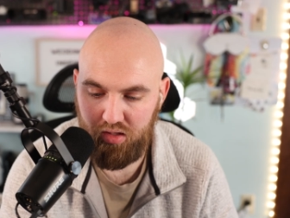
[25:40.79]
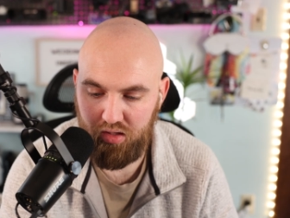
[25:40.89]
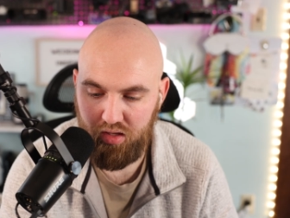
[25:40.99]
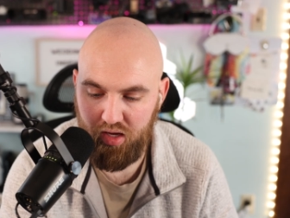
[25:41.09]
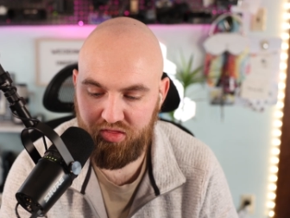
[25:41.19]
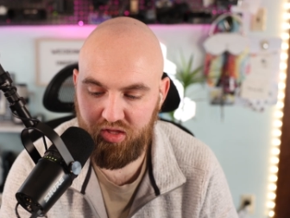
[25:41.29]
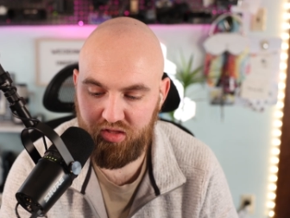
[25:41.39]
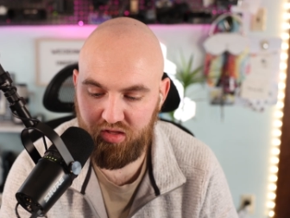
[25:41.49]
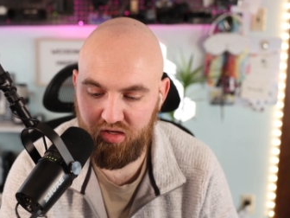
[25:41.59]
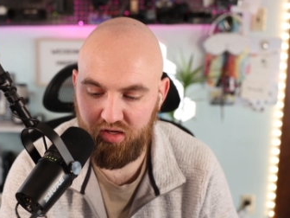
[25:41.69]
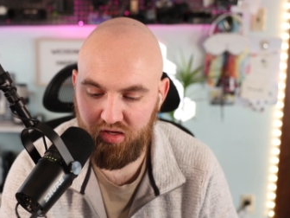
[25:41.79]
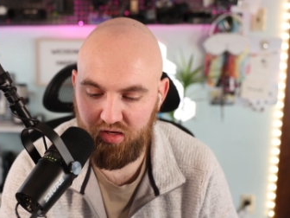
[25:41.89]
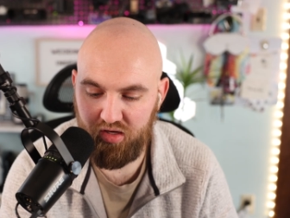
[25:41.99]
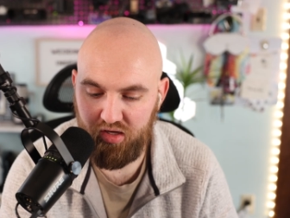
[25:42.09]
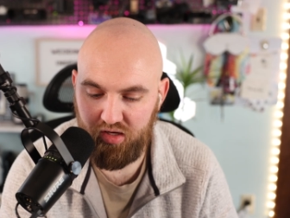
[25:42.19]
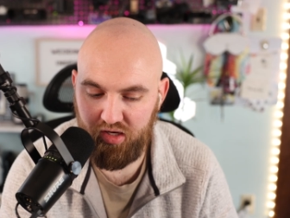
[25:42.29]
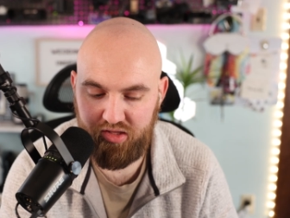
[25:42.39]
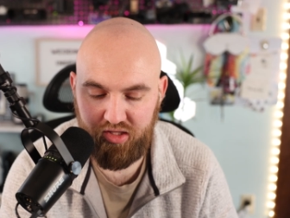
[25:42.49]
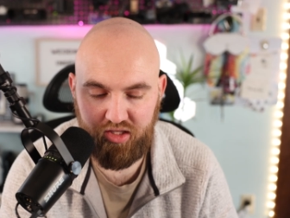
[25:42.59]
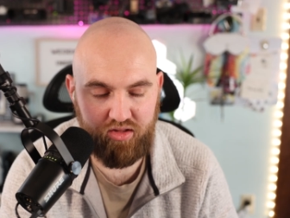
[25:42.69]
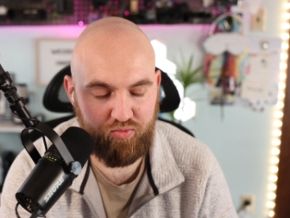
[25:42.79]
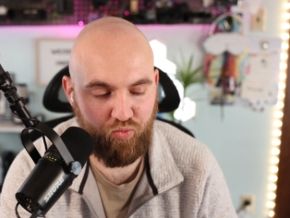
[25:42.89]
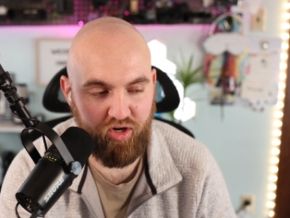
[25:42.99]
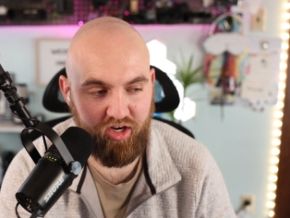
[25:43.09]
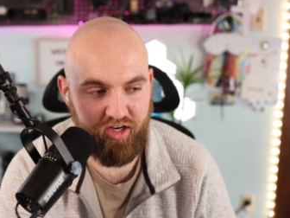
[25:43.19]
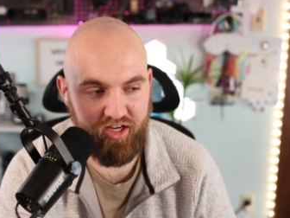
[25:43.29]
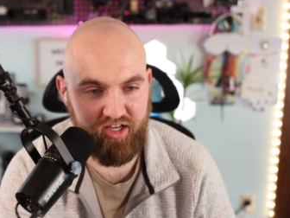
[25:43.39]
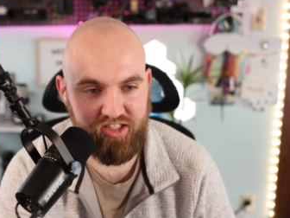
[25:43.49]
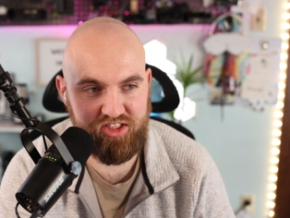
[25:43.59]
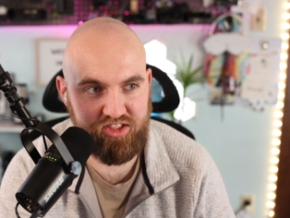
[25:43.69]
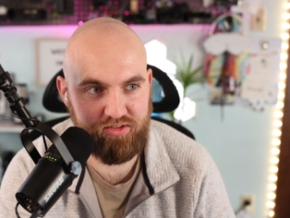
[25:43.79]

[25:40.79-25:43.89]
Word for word: I think that I think what it is